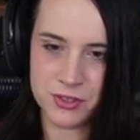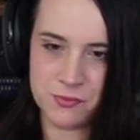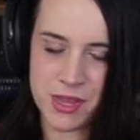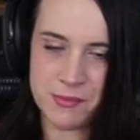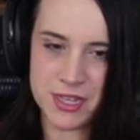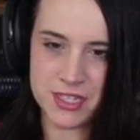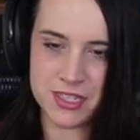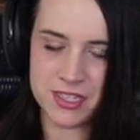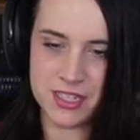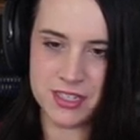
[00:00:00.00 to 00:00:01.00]
So maybe
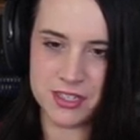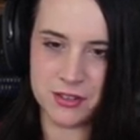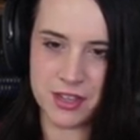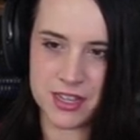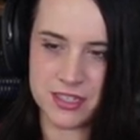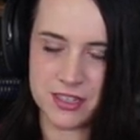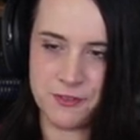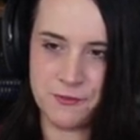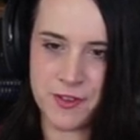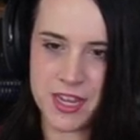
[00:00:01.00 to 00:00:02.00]
Sissel has
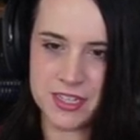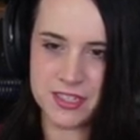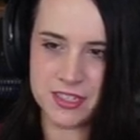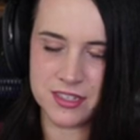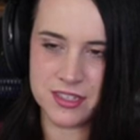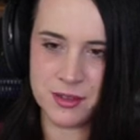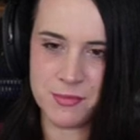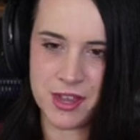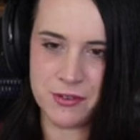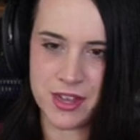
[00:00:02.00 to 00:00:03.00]
the face,
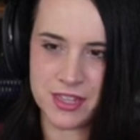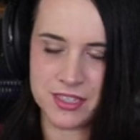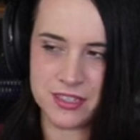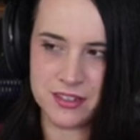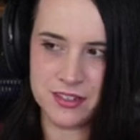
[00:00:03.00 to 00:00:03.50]
somehow has